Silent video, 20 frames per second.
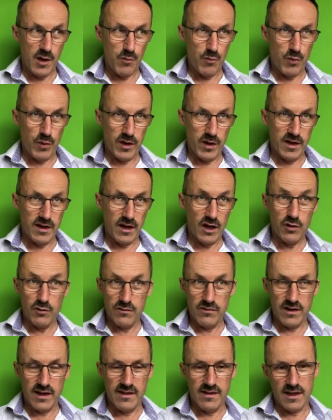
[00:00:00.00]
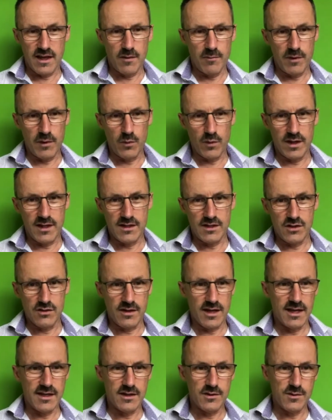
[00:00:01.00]
But hopefully in the coming weeks, you'll
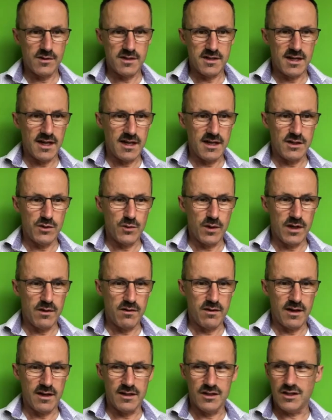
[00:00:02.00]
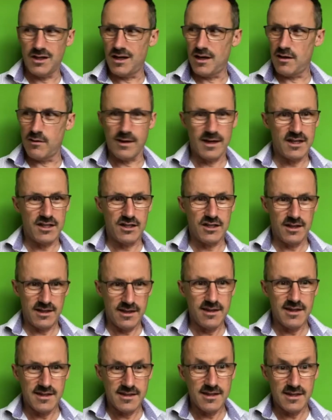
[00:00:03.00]
get to a stage where you think, actually,
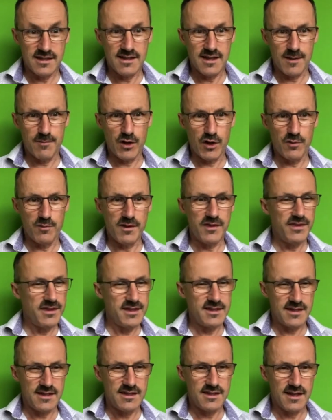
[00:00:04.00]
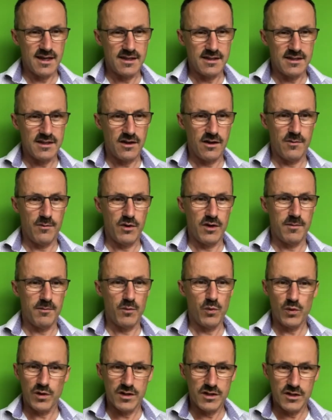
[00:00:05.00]
this is that moment, this is that time when I
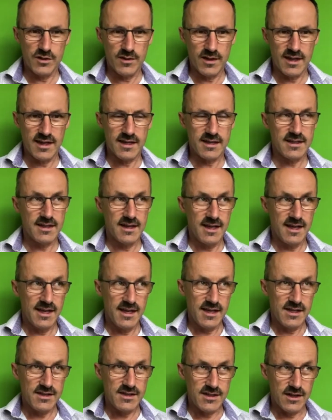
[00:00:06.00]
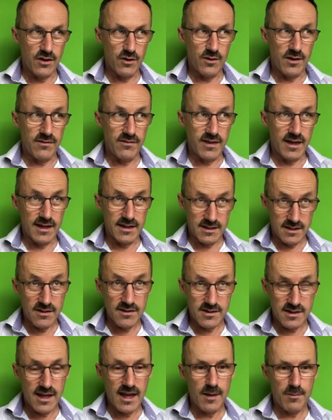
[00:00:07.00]
want to do that. So if that
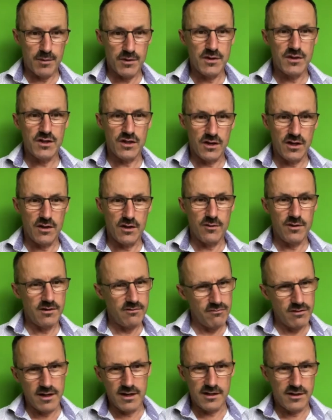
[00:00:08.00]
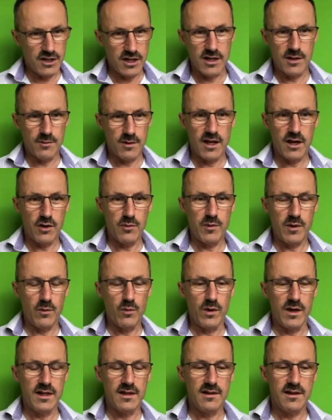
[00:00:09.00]
does happen to you, and I really genuinely hope it
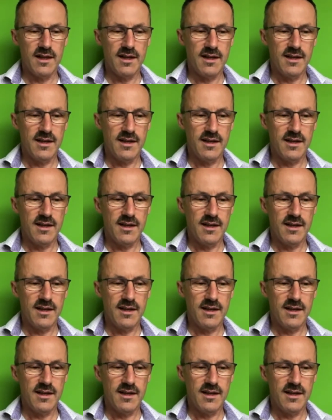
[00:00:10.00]
will,